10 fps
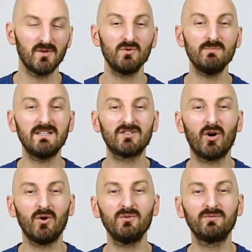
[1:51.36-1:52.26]
We make the
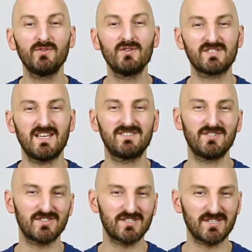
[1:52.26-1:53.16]
whole first
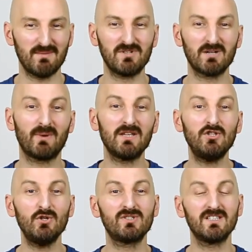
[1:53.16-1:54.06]
sentence the subject by
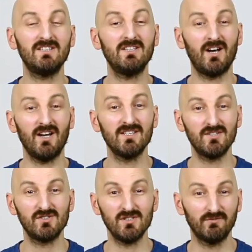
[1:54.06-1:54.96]
using the
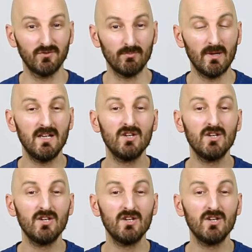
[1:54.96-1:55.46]
ing form,